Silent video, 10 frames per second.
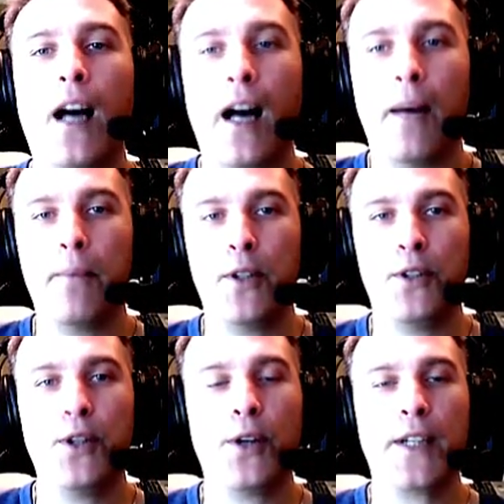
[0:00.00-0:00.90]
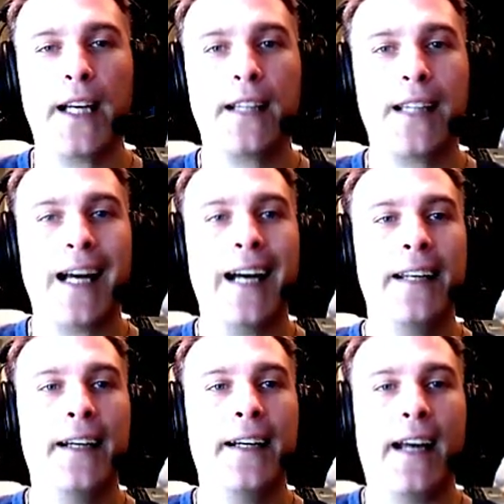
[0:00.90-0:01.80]
you don't get that,
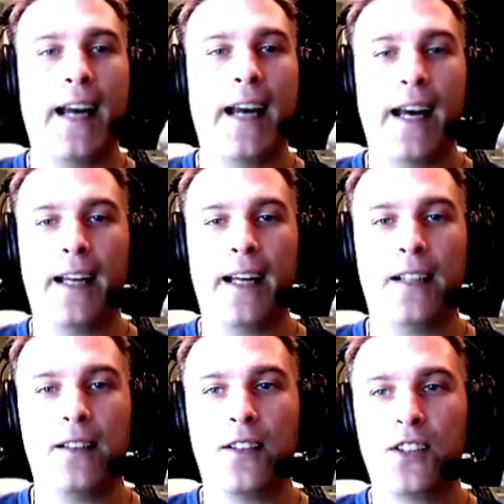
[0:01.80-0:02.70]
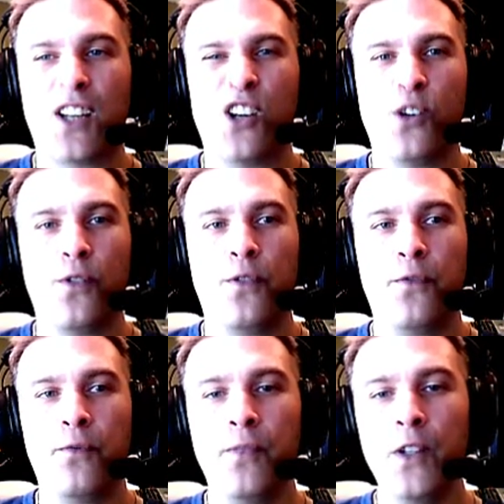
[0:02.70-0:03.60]
and so
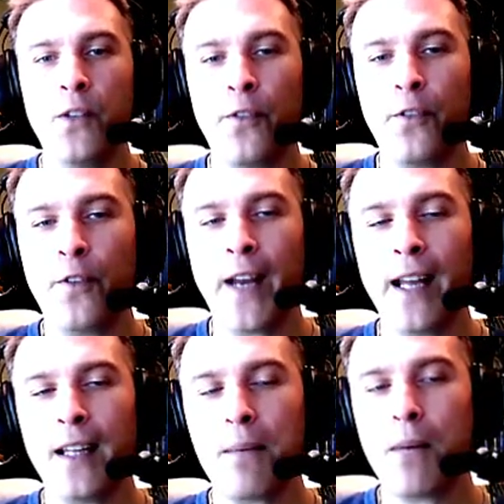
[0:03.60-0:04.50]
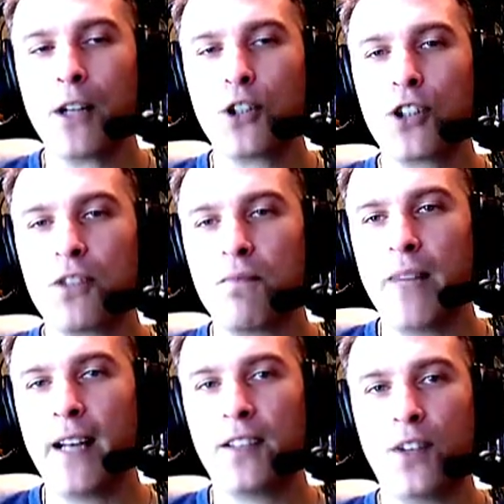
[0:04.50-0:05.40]
you're fairly much
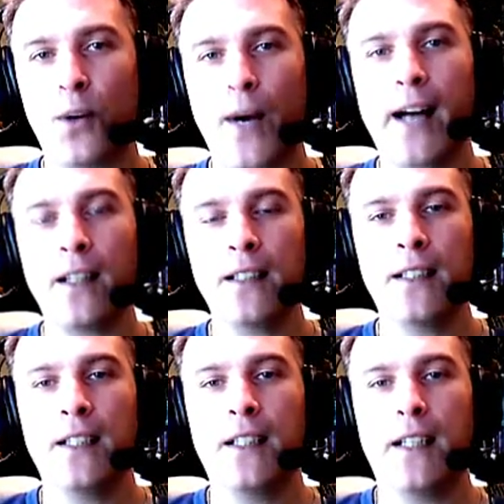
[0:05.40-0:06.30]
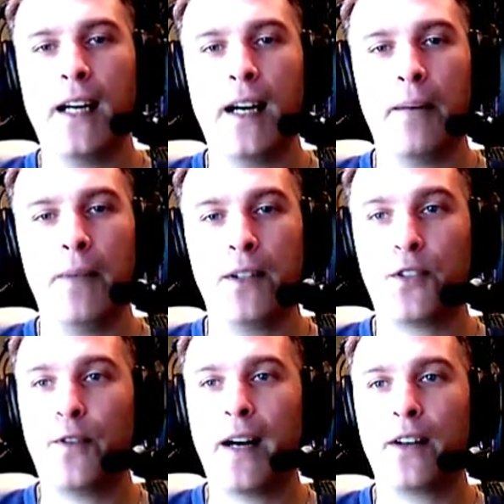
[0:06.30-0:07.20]
SOL
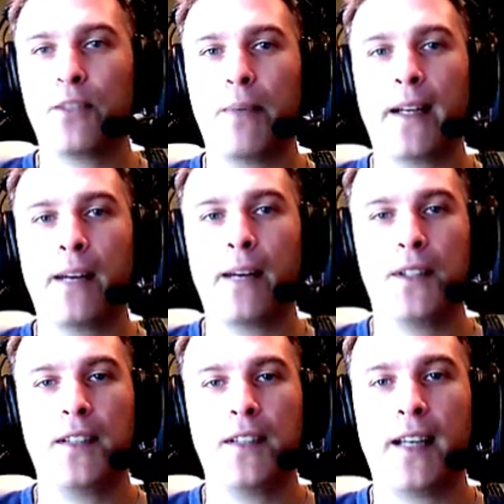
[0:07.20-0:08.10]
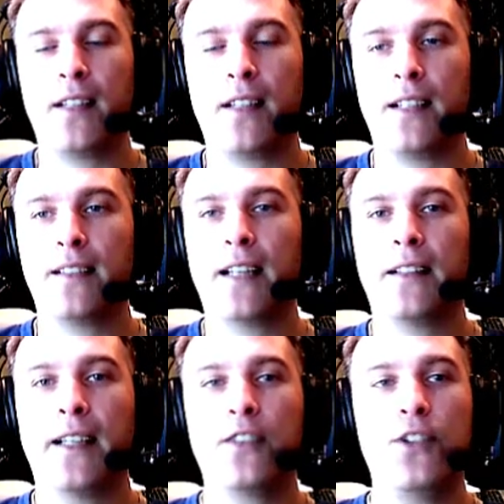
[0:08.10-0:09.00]
as far as being able to test things,
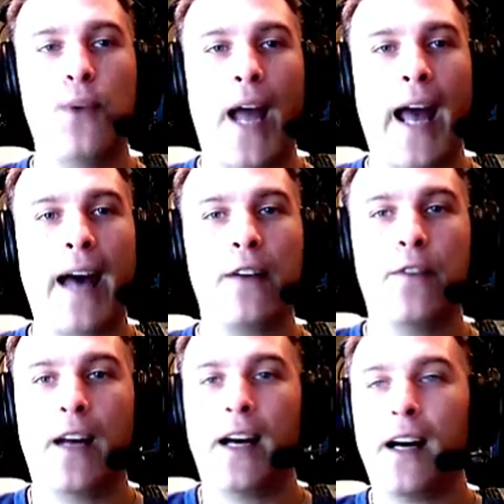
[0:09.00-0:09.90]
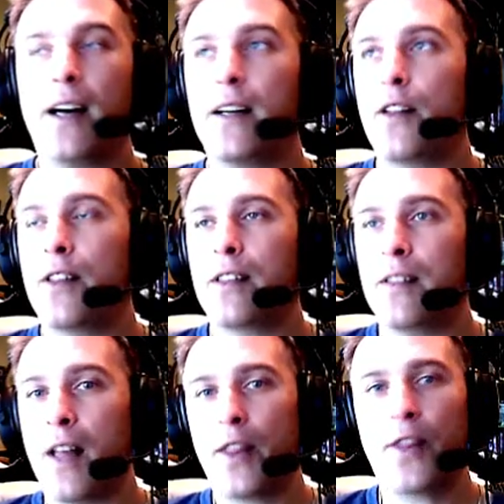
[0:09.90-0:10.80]
unless you have
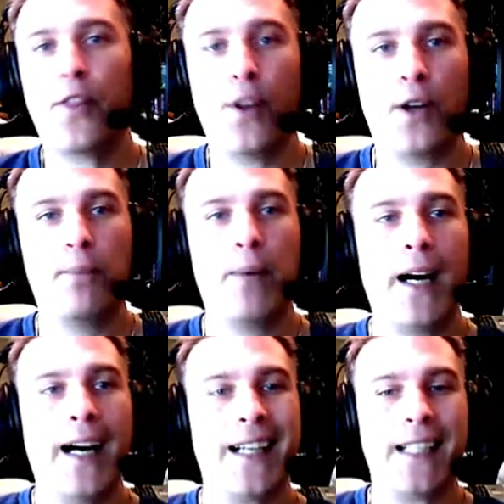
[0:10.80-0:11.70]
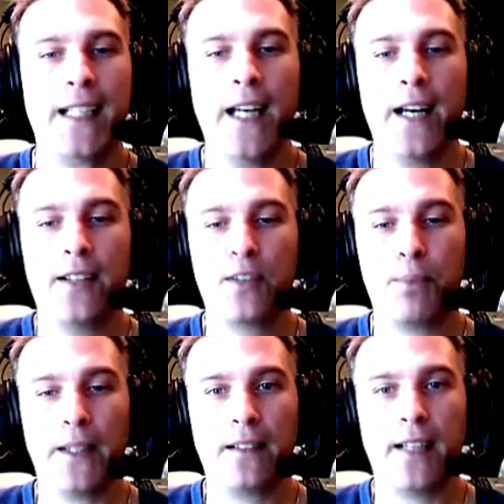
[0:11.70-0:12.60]
another third-party
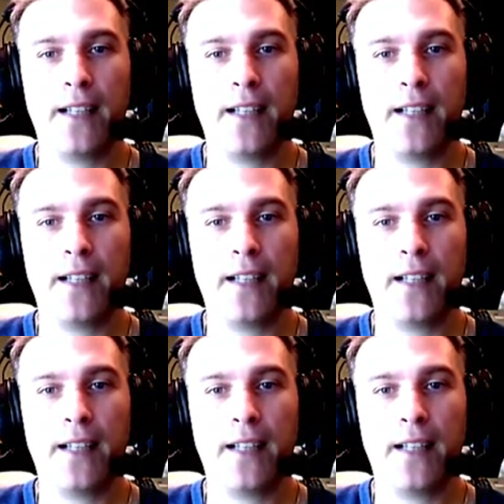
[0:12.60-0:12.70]
split